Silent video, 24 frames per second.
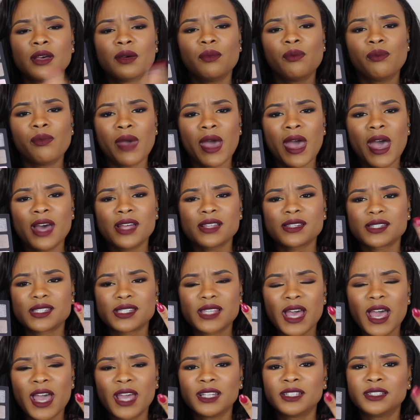matte,
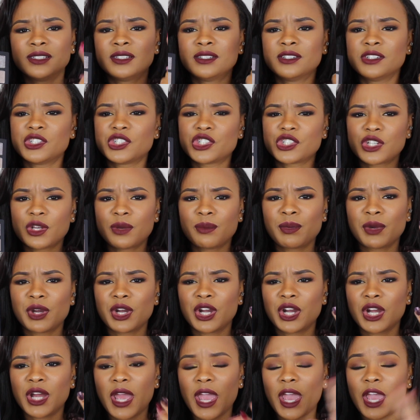satin,
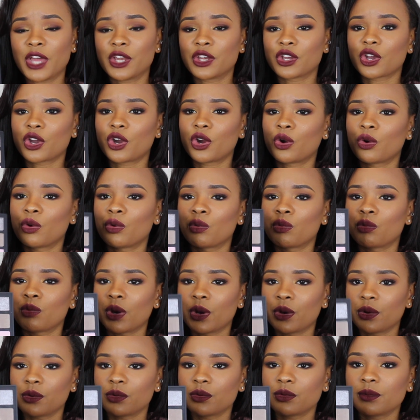shimmer, and
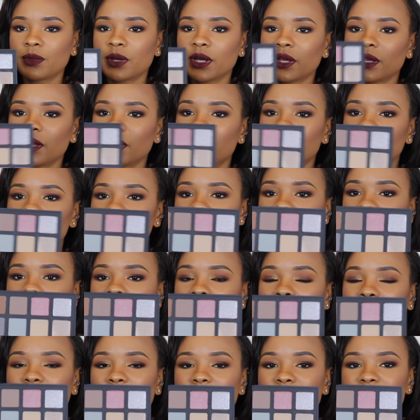chrome. So
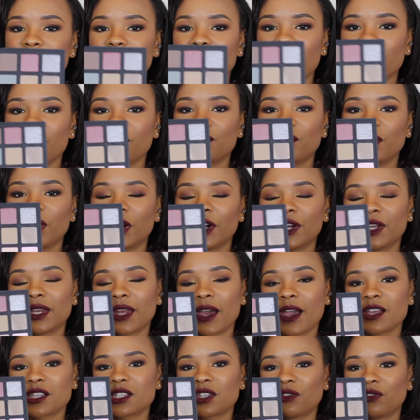it has a very
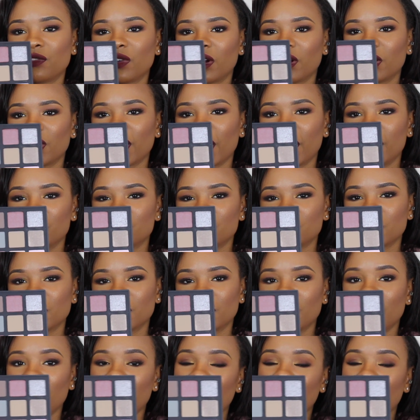nice variation